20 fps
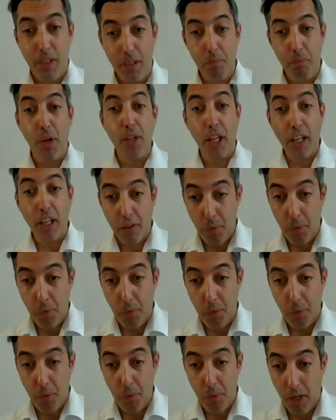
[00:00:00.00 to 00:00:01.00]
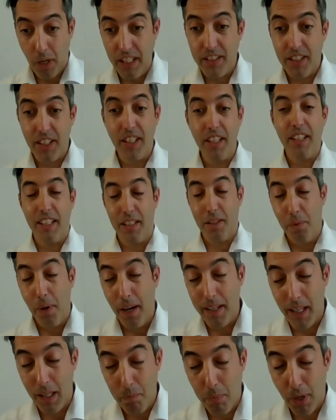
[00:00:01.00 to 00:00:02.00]
Product quality is very
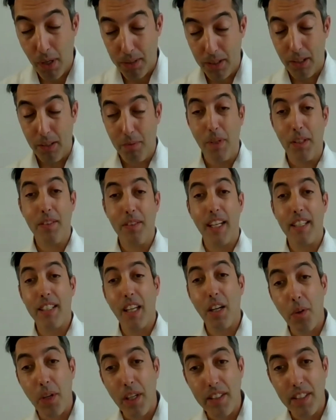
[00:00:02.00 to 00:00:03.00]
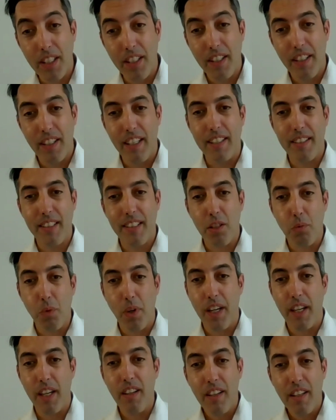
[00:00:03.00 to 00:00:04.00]
important, but data quality is as well
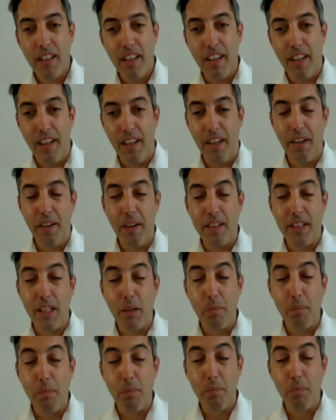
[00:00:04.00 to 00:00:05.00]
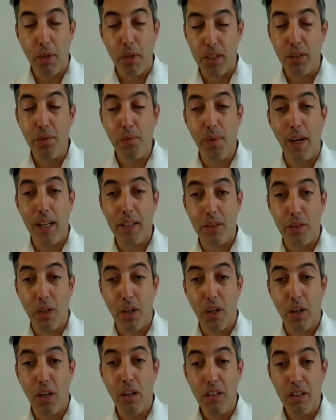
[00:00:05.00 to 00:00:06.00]
an important factor
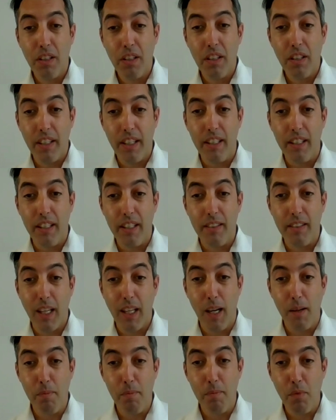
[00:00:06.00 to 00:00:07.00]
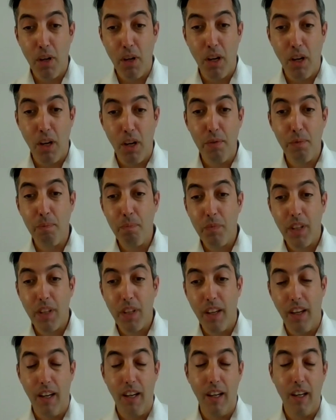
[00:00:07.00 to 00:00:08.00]
in terms of
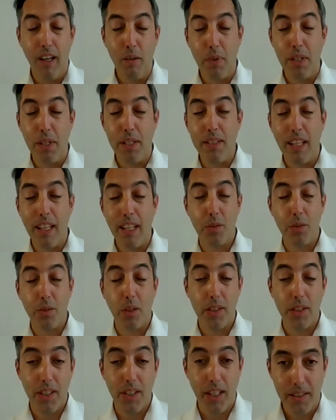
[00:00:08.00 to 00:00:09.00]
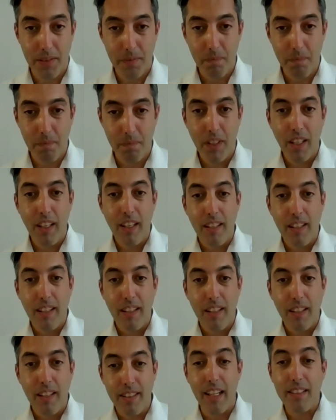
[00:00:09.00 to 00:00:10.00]
business success. That's
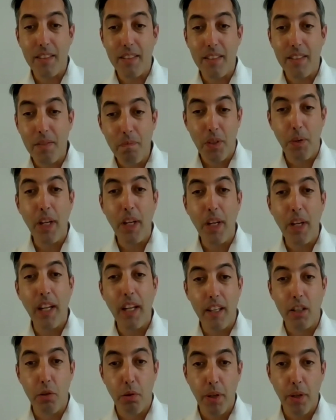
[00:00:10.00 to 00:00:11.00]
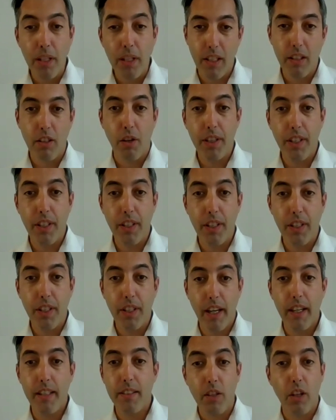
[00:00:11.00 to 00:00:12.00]
really increasing nowadays in our
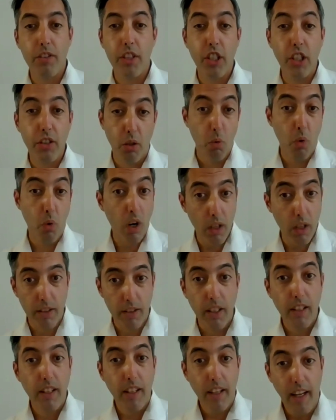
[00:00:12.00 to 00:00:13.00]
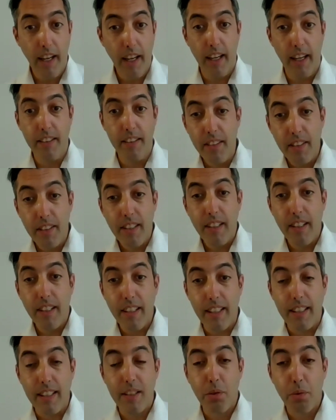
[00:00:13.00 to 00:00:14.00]
digital world, and
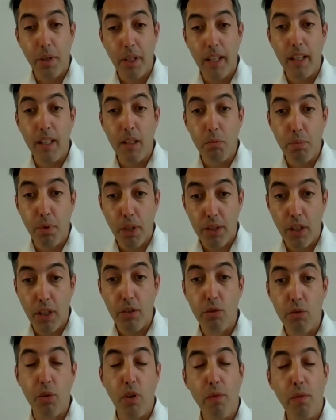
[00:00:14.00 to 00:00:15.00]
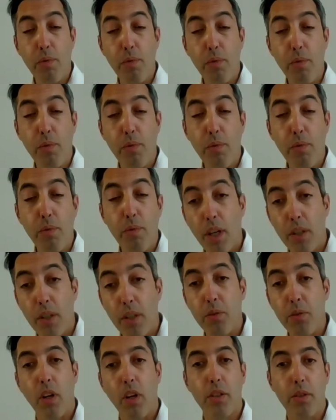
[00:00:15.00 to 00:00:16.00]
it's really important to offer to our
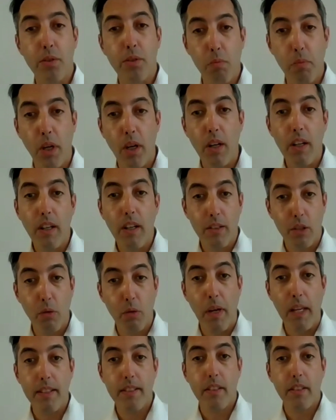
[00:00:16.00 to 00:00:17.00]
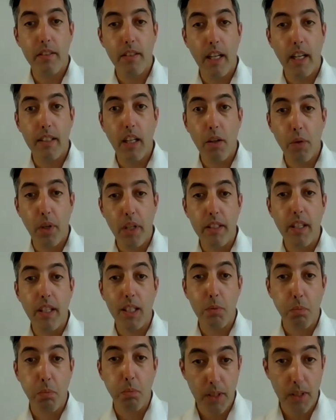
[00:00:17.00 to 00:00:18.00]
customer the best data quality as
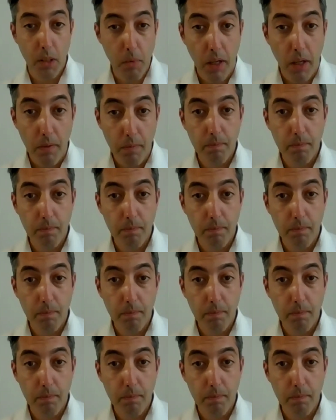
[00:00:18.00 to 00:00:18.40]
possible.